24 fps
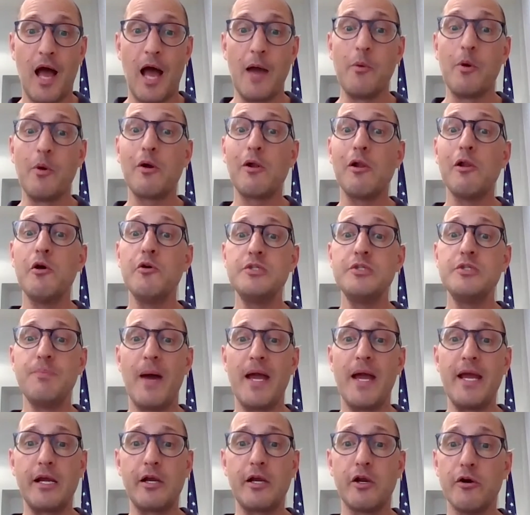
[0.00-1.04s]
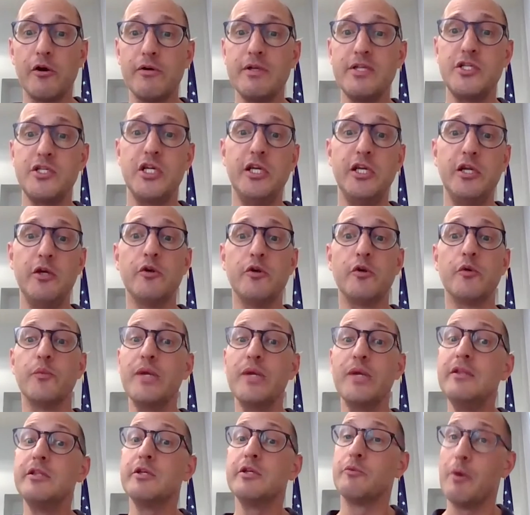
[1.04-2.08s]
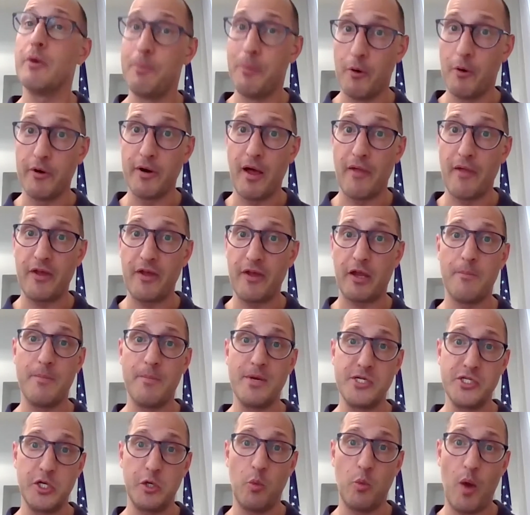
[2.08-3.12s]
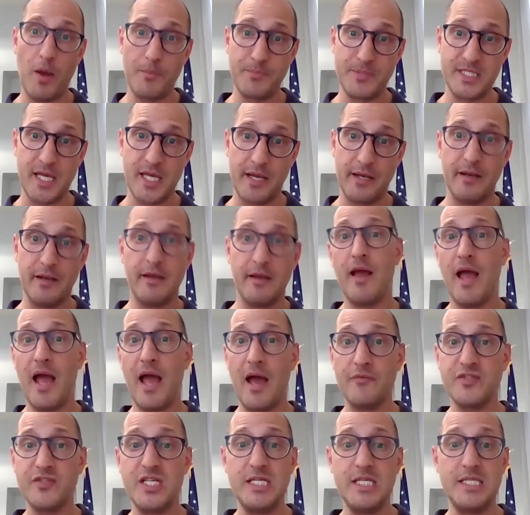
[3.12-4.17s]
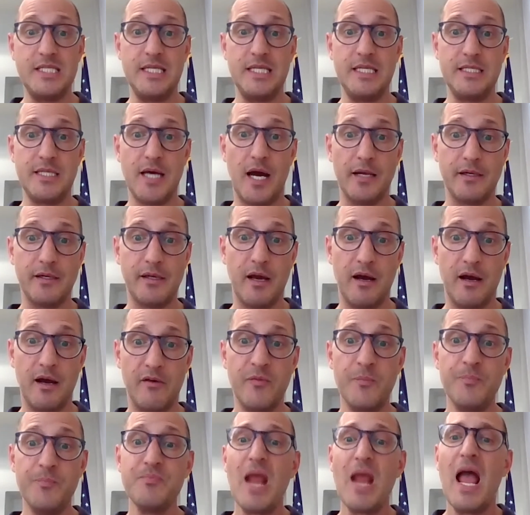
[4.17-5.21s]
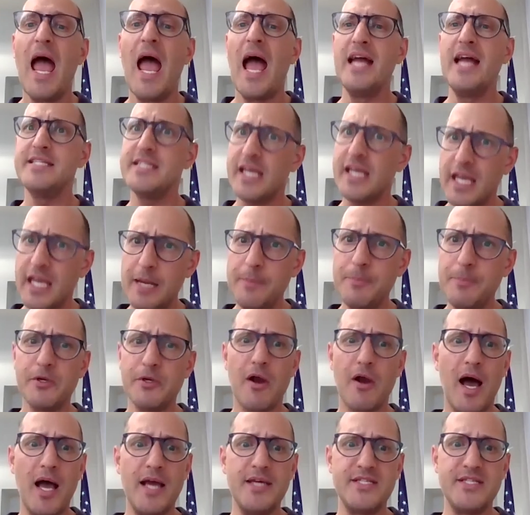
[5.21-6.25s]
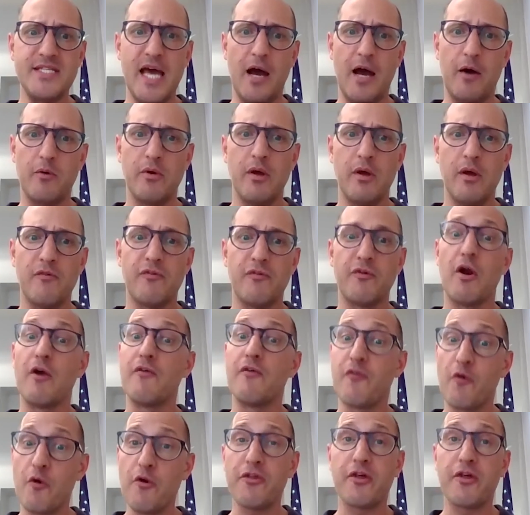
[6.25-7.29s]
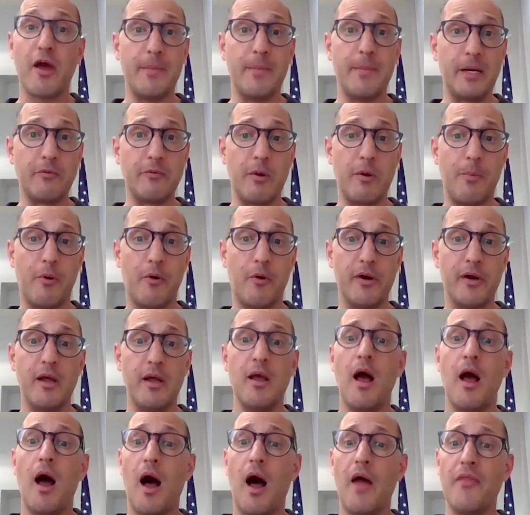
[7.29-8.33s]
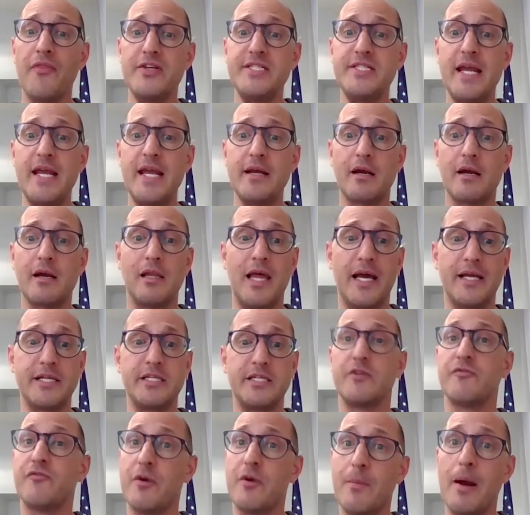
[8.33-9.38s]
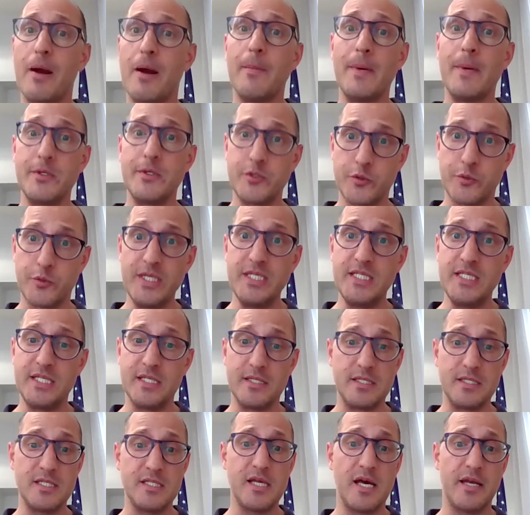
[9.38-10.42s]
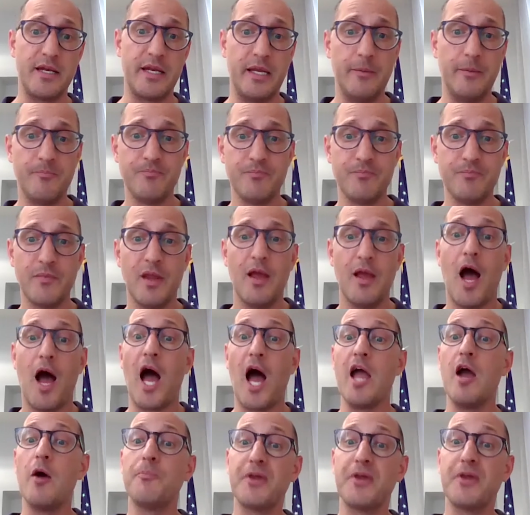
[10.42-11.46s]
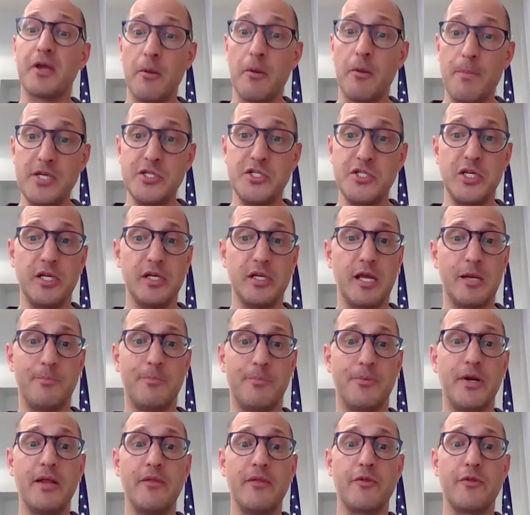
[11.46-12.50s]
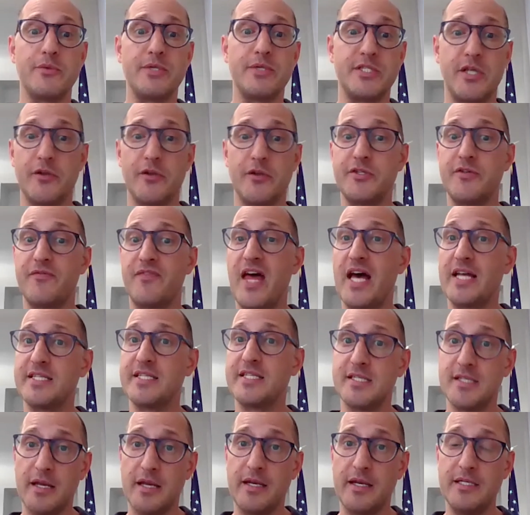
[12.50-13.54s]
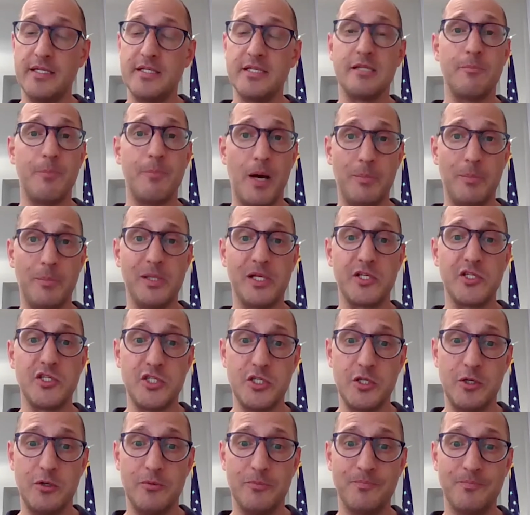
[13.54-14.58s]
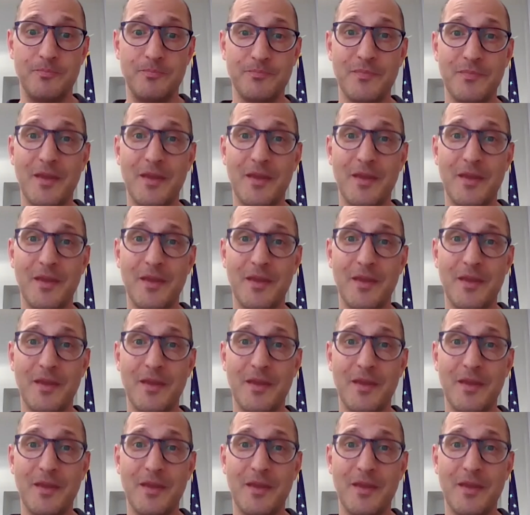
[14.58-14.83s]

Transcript: I will close by encouraging you to read the report on the Commission website, FTC.gov, and to keep your eyes out for our forthcoming report on the data collected from our most recent study. I hope the Commission can bring the results of that study to the public soon.